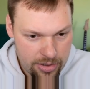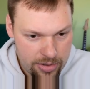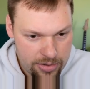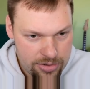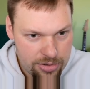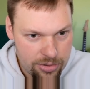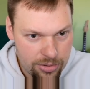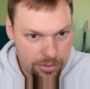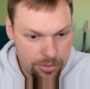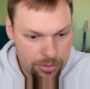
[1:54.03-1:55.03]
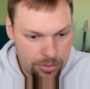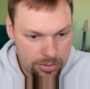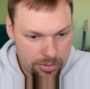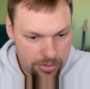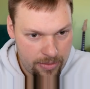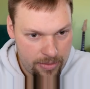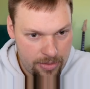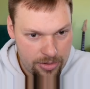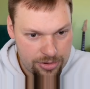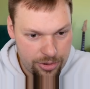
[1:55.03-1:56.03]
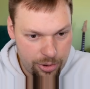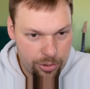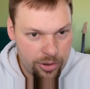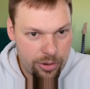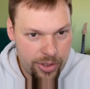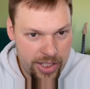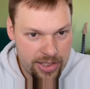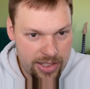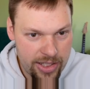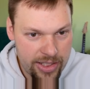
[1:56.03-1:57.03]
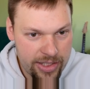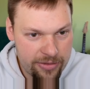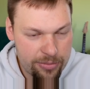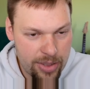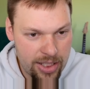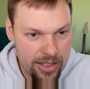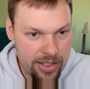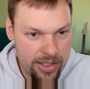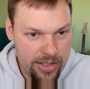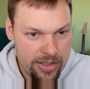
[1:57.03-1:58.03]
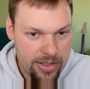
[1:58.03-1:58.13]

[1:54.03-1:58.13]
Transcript: So on create, I have my